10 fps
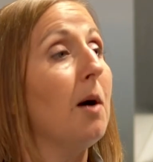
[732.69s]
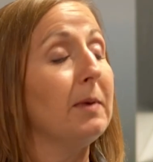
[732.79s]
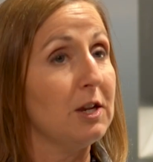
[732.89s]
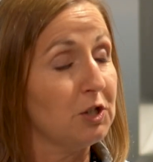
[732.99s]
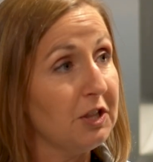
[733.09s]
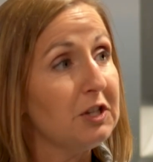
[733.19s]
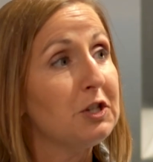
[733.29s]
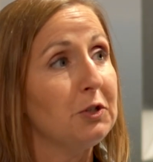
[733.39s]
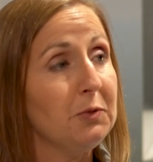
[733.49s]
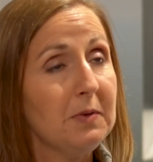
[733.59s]
Combination of the
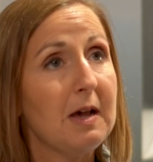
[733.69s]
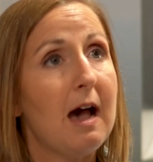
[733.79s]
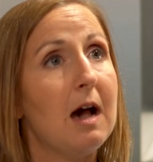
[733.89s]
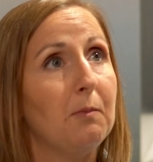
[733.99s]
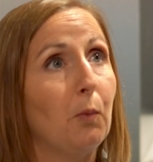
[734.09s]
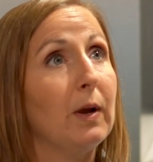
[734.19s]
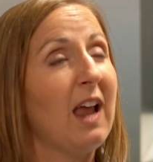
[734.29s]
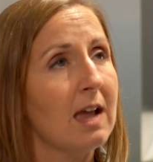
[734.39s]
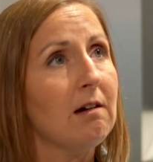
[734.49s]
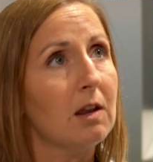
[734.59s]
two.
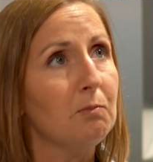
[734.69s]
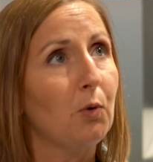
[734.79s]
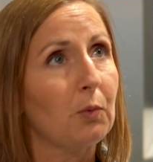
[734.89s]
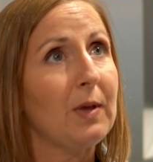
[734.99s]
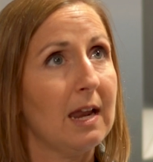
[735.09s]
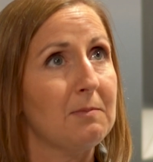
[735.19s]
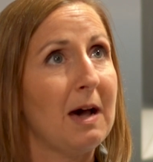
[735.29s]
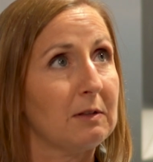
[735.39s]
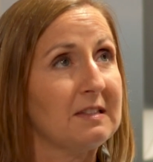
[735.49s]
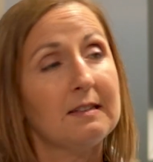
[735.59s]
When I got on board, we had
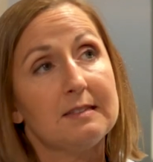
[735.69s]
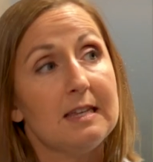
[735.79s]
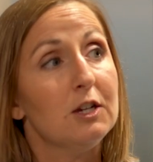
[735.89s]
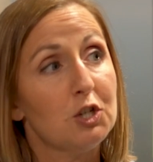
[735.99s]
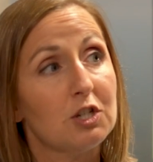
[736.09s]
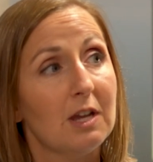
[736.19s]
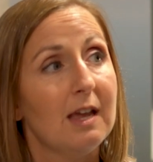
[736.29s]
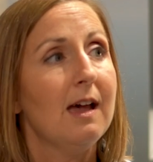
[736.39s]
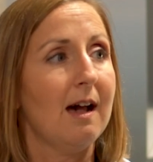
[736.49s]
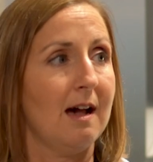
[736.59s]
about 60-ish.
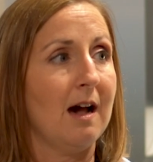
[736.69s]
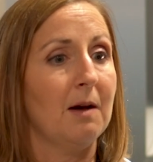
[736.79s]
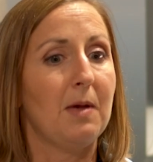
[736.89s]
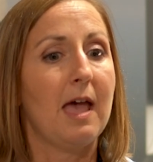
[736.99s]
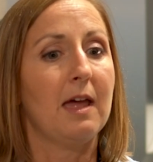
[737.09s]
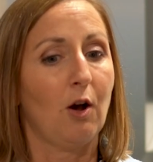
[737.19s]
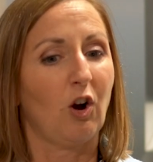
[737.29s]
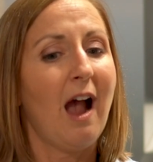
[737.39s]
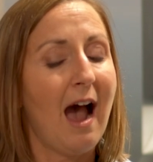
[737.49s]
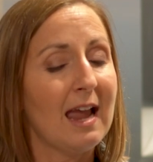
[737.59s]
At
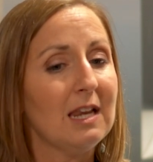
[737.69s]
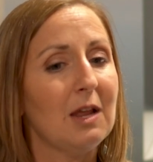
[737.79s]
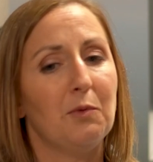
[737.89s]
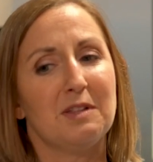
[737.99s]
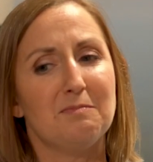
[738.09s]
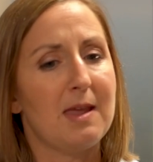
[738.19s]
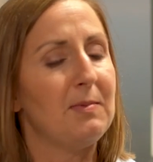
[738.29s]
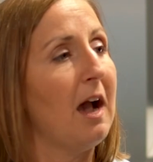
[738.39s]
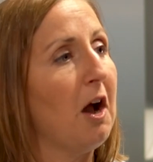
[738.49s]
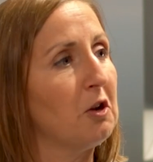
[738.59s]
our height, it was
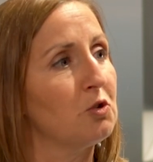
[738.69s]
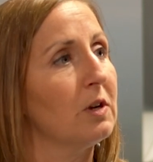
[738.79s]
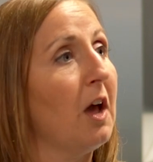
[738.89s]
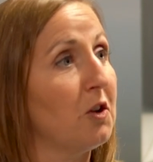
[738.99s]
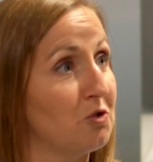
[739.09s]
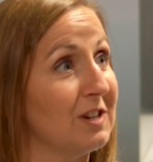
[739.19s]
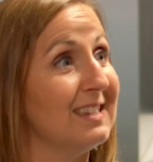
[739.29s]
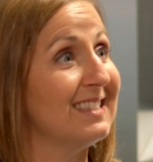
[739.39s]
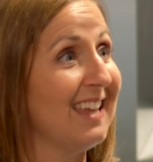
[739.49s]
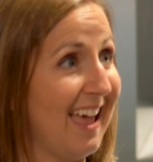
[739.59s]
maybe 100,
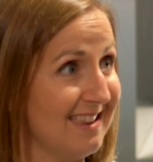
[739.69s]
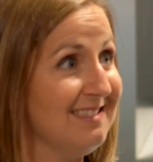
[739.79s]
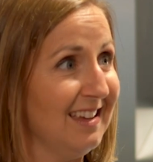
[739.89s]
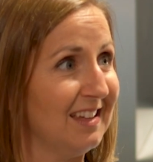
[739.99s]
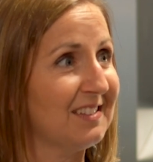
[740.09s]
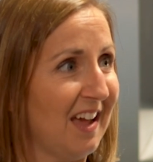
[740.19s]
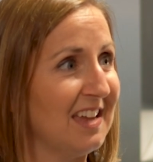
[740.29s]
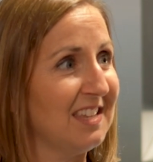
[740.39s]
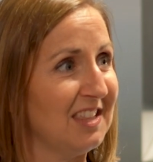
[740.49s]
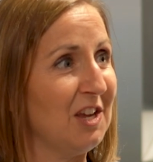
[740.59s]
110
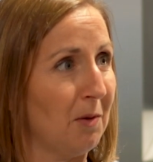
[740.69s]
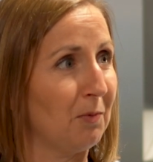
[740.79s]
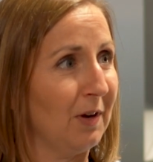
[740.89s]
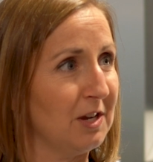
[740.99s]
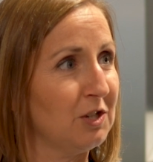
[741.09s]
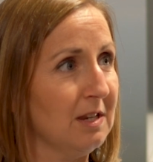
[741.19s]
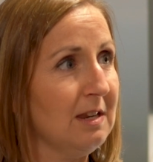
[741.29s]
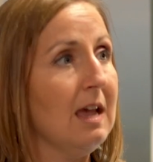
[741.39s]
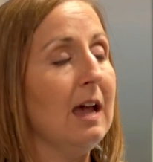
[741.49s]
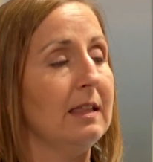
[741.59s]
assigned to the
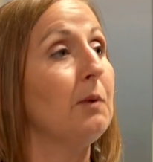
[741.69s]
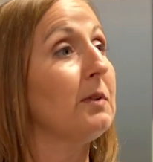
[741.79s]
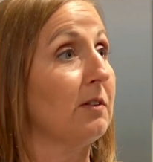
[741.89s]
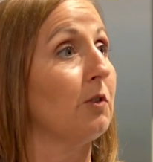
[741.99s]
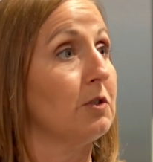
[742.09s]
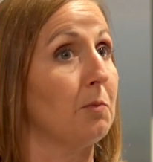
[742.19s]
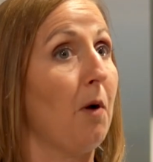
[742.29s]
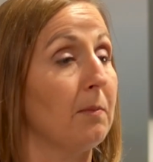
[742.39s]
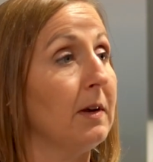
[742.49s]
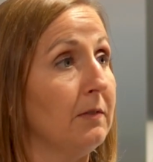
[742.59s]
operation. And that was our
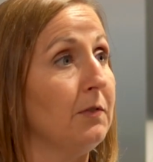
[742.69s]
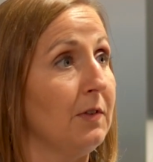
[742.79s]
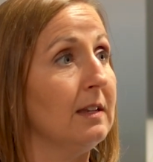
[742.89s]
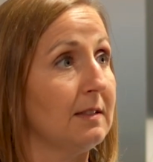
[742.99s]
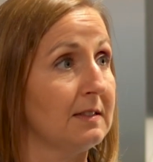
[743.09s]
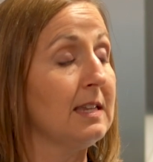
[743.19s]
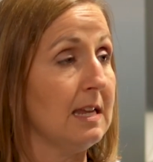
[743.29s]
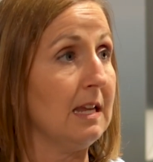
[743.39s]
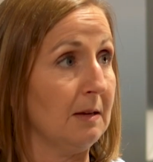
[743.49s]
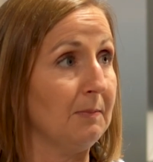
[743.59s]
Department of Defense
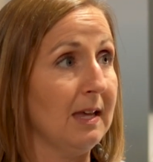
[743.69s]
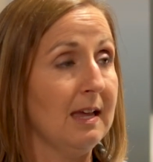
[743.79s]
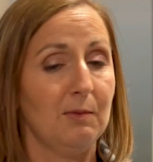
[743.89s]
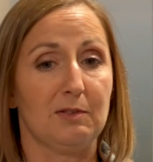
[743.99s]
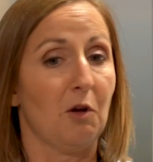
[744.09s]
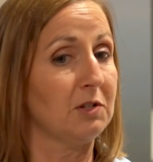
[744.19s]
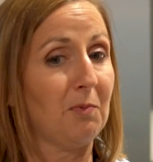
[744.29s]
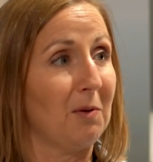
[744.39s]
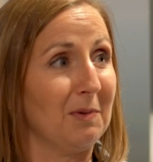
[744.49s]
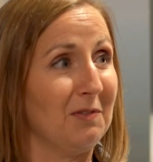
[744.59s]
team. It was all
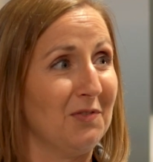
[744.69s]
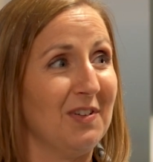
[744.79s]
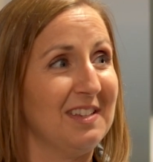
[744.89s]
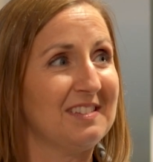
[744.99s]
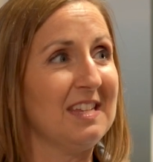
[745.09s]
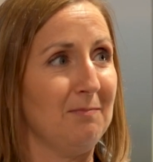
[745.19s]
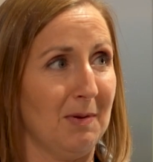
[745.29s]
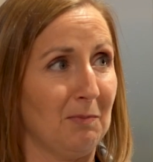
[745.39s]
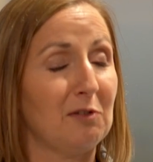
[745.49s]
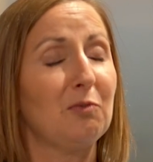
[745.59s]
Department of Defense team
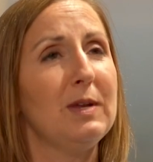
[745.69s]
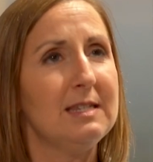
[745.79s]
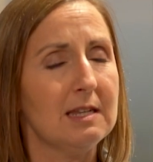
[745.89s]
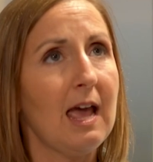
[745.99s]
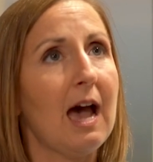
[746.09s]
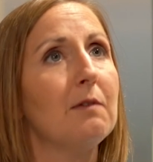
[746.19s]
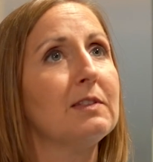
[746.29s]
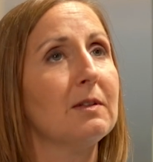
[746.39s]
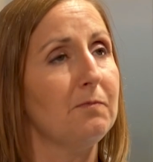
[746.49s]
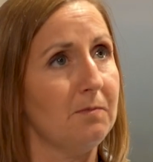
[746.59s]
members. We did
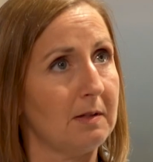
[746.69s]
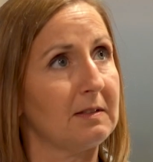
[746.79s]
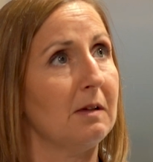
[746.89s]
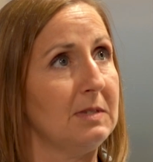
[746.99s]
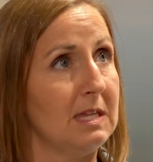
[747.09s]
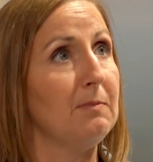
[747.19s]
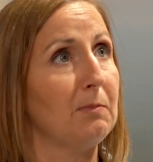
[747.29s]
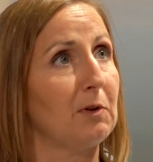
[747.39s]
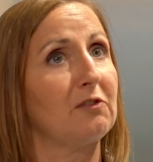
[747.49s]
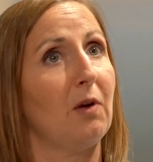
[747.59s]
have some team
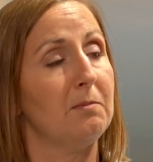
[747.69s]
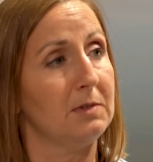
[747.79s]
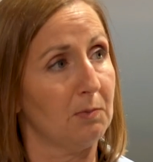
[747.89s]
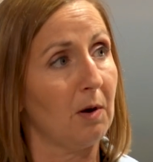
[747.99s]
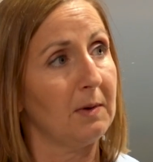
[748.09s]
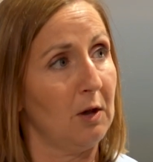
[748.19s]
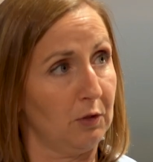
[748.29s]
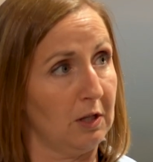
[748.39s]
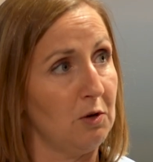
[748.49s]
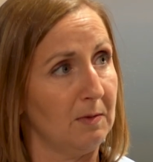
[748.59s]
members from Department of
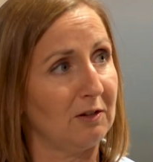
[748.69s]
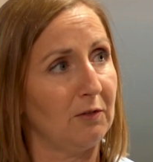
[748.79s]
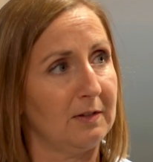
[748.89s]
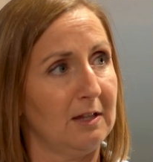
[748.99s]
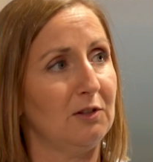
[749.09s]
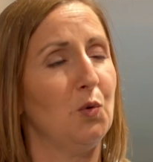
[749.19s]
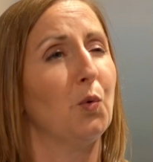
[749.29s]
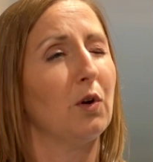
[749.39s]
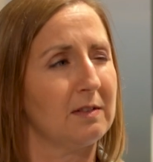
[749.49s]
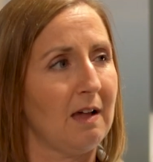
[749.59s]
Health and Human Services who
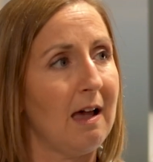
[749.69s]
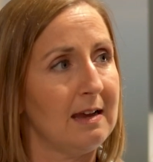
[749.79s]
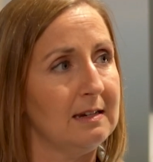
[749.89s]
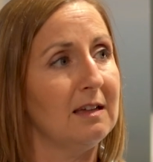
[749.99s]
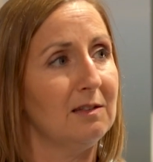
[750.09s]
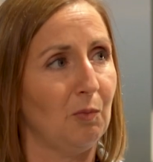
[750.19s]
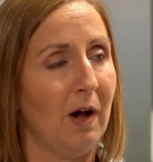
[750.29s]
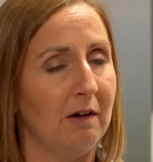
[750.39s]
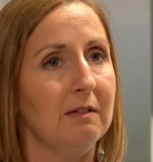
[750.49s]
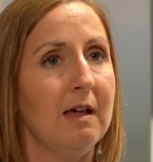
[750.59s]
were assigned as
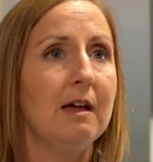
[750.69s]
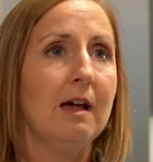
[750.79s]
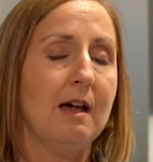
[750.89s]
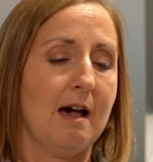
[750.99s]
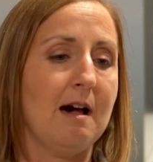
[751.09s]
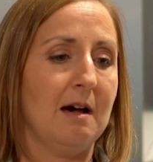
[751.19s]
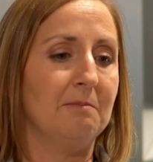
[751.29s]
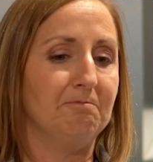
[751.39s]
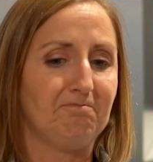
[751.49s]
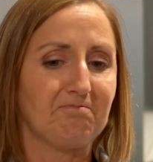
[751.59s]
well.
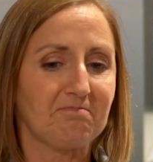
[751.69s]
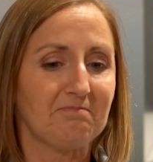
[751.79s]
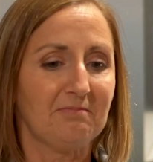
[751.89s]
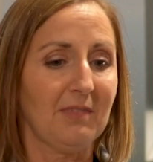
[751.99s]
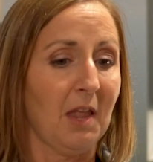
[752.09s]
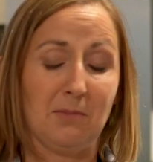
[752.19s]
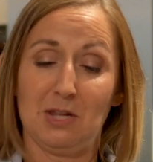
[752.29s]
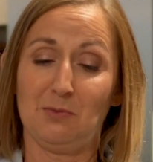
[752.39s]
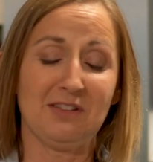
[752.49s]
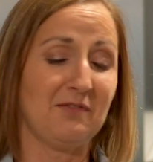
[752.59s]
But
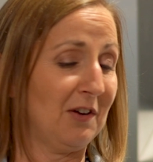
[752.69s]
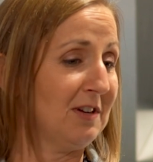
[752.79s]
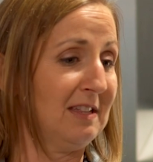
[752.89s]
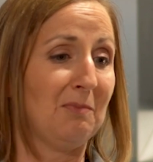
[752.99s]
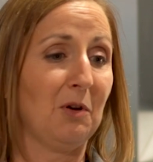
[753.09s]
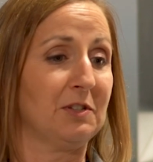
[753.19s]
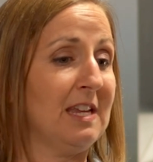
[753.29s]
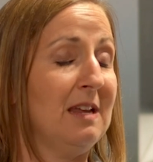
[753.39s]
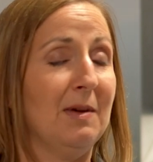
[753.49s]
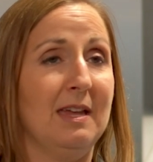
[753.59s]
it was a very small
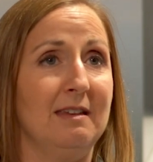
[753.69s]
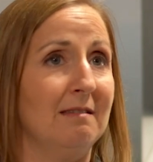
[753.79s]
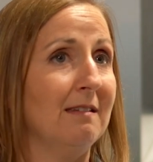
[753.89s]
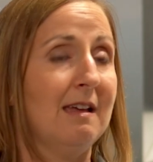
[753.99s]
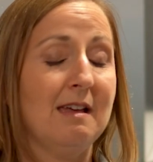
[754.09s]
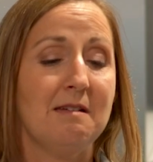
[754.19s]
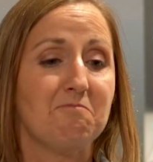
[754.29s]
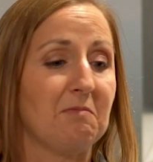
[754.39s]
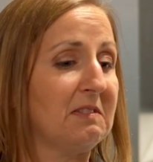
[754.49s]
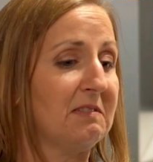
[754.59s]
team. And
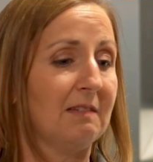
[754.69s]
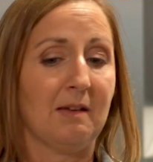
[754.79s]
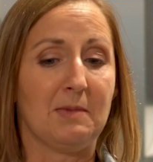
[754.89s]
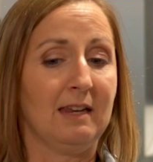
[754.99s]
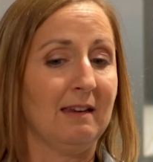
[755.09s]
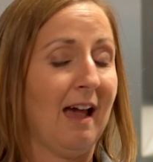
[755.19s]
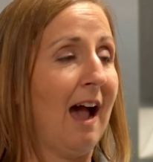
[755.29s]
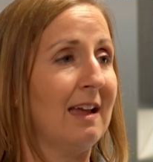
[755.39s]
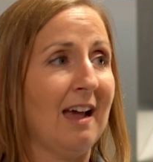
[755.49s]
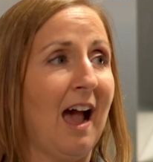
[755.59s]
I mean,
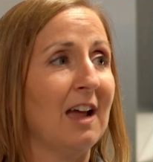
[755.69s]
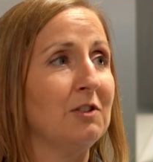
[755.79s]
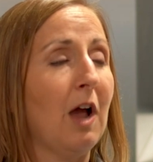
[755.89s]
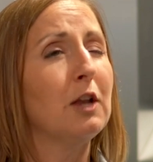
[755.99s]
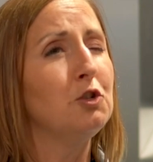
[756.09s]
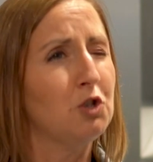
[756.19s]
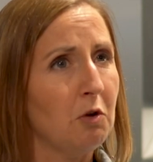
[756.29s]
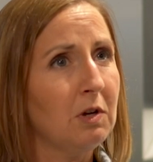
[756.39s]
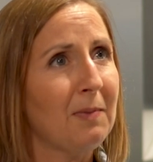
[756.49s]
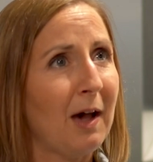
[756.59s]
I
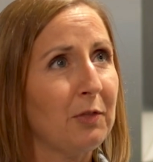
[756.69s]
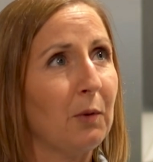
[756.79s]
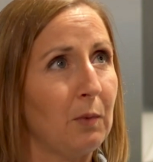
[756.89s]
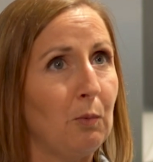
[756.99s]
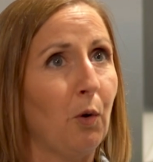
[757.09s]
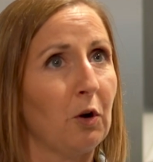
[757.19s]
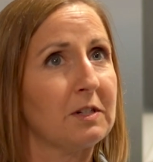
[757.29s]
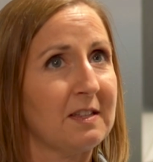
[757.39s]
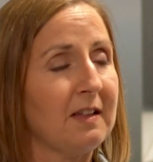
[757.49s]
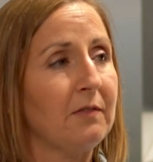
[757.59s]
joke about that we
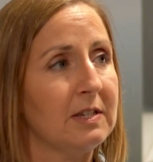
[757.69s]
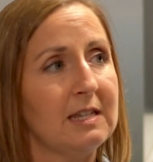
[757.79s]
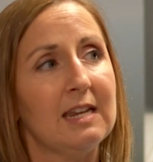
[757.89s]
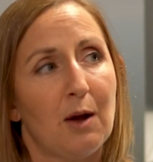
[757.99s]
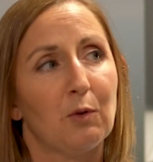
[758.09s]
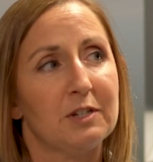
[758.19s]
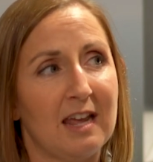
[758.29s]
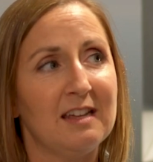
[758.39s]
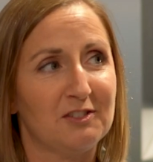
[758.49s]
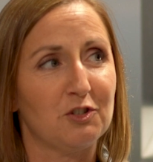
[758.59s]
worked 17-hour
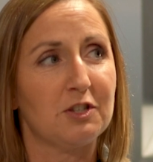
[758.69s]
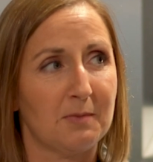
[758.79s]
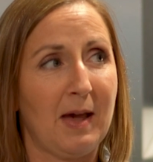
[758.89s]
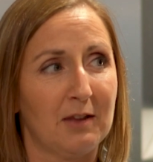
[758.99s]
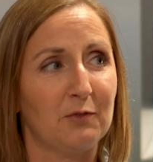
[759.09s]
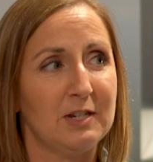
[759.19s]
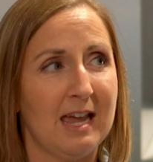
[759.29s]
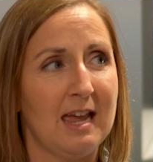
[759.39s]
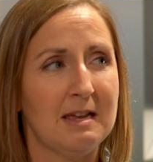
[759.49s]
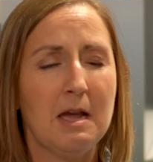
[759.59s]
days just about every
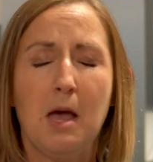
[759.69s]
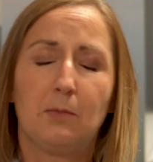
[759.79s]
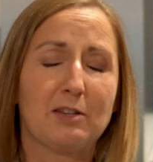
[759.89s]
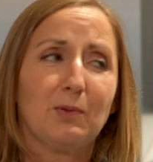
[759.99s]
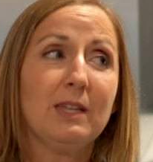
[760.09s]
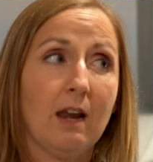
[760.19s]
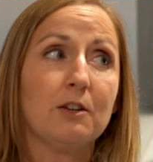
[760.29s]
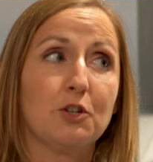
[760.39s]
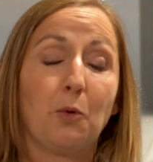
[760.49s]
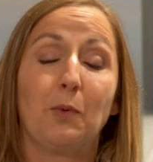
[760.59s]
day, but it's really
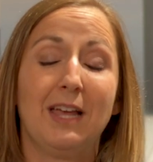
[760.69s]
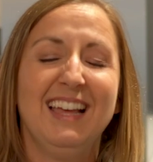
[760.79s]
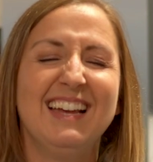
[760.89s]
not a joke.